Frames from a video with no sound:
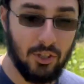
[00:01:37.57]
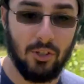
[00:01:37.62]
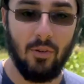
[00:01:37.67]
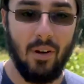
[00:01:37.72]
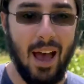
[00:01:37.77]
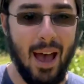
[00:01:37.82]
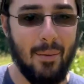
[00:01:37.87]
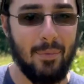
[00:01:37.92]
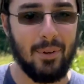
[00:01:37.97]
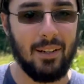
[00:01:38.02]
so
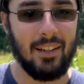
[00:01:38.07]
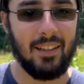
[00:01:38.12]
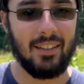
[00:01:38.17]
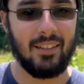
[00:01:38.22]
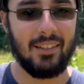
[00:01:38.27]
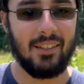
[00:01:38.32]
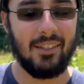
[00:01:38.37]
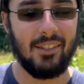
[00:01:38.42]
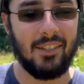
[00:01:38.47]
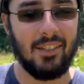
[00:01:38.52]
happening
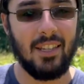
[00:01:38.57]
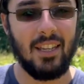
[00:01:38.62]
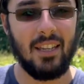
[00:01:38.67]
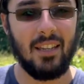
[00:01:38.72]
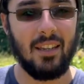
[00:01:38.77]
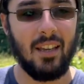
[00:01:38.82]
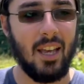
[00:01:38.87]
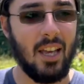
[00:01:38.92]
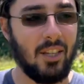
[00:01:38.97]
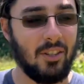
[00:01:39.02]
to see
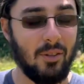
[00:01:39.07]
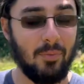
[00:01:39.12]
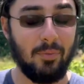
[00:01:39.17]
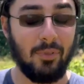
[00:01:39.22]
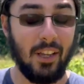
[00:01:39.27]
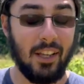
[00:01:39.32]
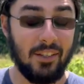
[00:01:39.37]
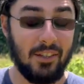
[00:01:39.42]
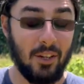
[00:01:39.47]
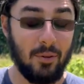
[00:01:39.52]
some
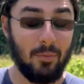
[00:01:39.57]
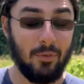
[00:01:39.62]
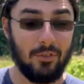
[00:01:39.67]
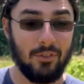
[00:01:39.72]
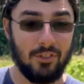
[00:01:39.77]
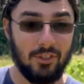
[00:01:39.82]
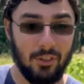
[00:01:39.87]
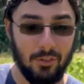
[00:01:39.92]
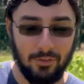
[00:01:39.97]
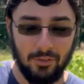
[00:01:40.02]
plants that are both
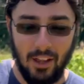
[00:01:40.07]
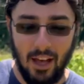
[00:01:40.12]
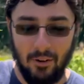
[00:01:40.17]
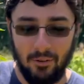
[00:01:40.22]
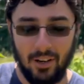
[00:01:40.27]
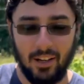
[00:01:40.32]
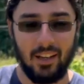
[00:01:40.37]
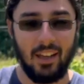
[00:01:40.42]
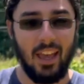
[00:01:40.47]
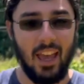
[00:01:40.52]
still
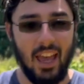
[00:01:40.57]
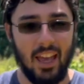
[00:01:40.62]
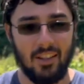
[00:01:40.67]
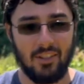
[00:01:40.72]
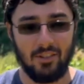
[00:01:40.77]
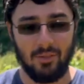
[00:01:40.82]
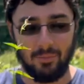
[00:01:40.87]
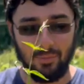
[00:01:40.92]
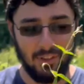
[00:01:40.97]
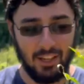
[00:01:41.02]
flowering and
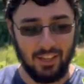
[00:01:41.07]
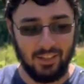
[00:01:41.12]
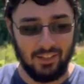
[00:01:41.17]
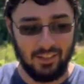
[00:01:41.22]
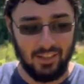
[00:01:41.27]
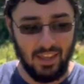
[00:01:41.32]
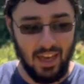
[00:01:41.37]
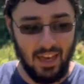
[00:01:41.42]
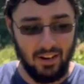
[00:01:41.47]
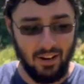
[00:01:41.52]
some plants
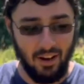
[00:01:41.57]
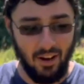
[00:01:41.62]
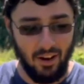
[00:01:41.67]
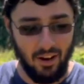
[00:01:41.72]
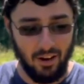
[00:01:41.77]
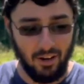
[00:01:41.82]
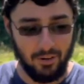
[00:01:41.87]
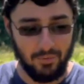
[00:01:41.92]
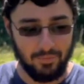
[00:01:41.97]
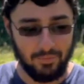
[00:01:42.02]
that
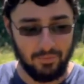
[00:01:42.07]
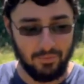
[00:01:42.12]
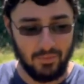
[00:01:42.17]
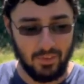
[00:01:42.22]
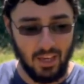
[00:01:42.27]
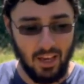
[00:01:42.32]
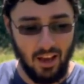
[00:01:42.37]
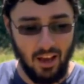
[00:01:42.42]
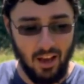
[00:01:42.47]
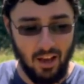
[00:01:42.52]
are
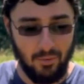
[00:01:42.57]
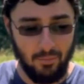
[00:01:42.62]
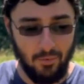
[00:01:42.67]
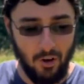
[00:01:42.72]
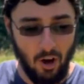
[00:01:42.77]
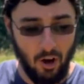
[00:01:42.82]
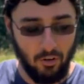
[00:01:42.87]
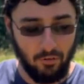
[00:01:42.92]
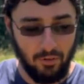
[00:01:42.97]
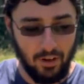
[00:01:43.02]

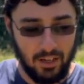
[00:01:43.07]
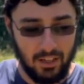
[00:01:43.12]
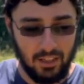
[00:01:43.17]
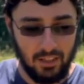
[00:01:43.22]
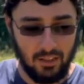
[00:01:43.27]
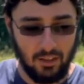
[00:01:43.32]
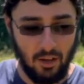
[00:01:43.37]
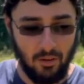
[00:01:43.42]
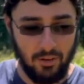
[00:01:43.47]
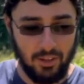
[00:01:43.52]

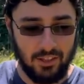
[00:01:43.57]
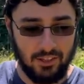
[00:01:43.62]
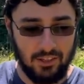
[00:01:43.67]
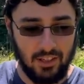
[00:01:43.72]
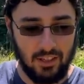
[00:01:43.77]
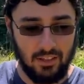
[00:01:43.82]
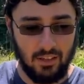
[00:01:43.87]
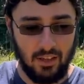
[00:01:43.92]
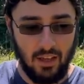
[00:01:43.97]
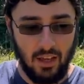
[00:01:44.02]
already going
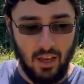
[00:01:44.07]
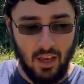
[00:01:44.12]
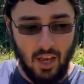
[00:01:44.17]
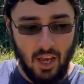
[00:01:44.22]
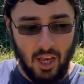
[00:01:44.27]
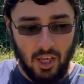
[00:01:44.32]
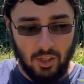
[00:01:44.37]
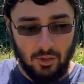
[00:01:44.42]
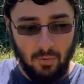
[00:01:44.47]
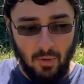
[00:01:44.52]
seed.
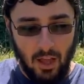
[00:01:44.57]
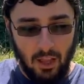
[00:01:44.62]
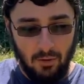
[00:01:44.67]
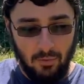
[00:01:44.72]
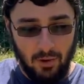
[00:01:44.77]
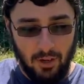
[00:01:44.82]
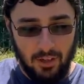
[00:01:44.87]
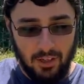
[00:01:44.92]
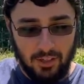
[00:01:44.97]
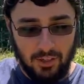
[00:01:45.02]

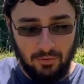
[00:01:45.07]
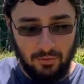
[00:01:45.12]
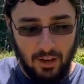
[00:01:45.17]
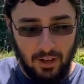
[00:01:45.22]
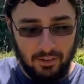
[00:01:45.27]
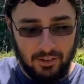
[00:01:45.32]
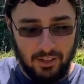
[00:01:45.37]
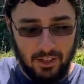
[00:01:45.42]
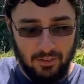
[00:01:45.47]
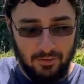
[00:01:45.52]
Swallowwort is a
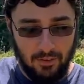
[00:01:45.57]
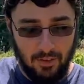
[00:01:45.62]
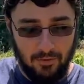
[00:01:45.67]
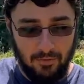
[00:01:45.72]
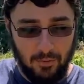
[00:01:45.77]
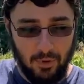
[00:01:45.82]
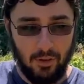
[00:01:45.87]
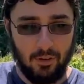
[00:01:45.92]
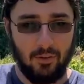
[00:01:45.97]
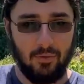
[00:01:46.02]
relative of
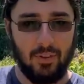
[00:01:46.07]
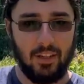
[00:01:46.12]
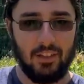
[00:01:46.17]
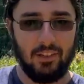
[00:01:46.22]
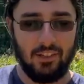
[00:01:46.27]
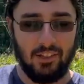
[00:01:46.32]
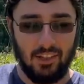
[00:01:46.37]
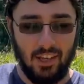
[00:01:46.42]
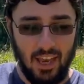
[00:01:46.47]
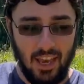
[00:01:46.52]

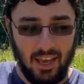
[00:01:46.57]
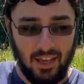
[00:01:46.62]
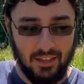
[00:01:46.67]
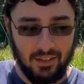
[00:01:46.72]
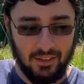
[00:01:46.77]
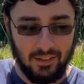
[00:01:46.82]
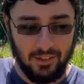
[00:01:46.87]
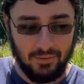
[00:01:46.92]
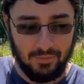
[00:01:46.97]
milkweeds, and